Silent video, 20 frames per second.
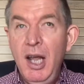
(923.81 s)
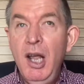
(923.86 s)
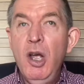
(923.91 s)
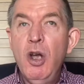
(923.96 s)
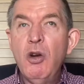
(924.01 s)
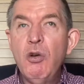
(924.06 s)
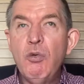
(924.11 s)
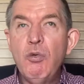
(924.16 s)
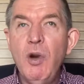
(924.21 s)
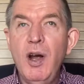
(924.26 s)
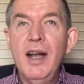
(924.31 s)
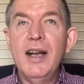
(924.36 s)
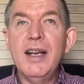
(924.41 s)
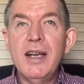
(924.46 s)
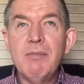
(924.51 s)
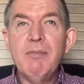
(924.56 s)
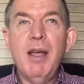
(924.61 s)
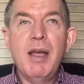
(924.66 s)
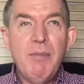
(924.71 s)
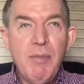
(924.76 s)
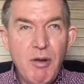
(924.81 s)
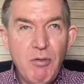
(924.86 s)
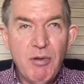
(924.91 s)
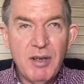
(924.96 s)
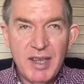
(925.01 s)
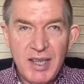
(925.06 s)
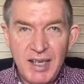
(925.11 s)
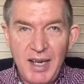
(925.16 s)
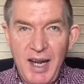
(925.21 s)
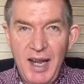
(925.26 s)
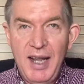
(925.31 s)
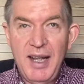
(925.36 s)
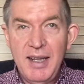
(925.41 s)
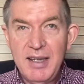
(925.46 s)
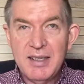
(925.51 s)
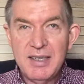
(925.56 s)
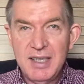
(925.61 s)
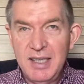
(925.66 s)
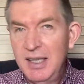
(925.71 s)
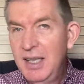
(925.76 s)
running, maybe with their
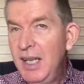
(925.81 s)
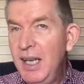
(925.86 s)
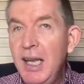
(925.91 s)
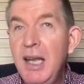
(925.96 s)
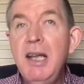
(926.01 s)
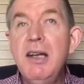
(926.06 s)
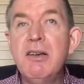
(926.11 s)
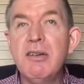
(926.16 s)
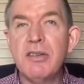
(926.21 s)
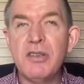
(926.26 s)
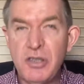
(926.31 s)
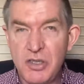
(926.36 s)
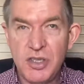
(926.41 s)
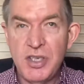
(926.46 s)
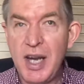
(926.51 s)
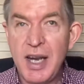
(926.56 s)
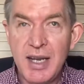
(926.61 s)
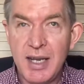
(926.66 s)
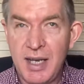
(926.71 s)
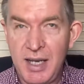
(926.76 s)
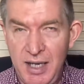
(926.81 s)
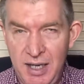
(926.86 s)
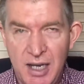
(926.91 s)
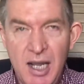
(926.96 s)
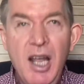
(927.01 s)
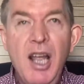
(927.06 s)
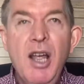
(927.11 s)
hands in the air, shaking,